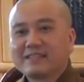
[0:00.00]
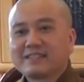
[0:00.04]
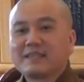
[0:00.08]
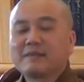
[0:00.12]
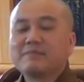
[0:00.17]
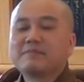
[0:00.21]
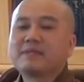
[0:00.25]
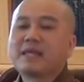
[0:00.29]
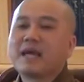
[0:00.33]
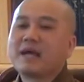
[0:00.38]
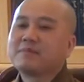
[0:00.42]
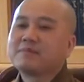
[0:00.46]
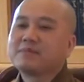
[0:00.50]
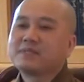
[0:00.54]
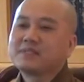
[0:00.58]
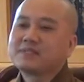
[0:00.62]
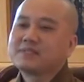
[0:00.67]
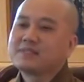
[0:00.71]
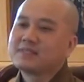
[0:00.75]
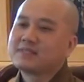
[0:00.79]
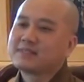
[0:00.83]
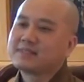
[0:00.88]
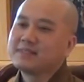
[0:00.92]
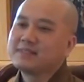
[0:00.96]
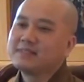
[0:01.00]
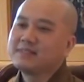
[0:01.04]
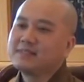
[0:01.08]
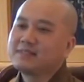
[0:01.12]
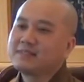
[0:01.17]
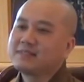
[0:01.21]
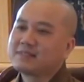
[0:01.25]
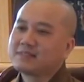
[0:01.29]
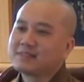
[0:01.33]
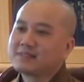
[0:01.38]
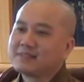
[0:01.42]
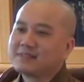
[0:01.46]
Sometimes just a
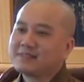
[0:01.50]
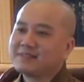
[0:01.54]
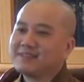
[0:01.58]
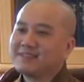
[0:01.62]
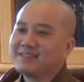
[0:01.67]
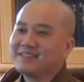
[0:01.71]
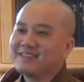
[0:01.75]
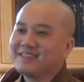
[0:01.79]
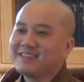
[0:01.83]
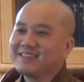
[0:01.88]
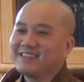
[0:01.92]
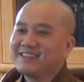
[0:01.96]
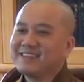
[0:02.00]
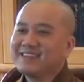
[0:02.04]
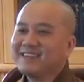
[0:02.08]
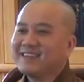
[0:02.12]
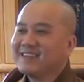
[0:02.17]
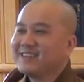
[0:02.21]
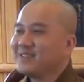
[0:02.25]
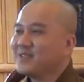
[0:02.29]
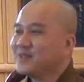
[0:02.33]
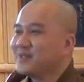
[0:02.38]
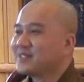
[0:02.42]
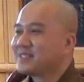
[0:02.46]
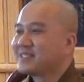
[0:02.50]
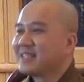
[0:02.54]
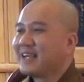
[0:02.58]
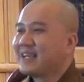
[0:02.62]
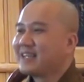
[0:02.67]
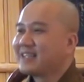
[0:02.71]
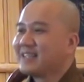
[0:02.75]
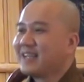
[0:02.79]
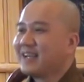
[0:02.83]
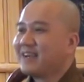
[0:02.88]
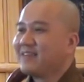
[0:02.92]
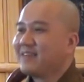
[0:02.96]
signature, you
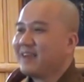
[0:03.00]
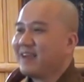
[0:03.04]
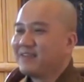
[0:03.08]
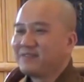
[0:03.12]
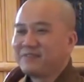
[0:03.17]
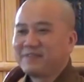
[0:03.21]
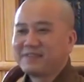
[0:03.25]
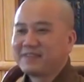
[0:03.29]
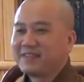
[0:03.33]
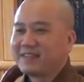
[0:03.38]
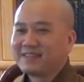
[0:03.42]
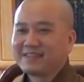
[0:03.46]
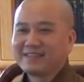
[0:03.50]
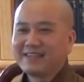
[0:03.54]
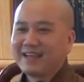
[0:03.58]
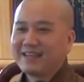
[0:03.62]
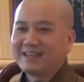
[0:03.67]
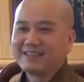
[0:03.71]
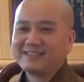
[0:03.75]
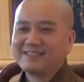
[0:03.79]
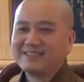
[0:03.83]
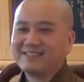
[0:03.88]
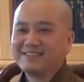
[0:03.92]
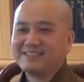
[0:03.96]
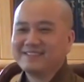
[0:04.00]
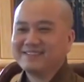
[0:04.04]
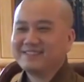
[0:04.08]
sign down everything done.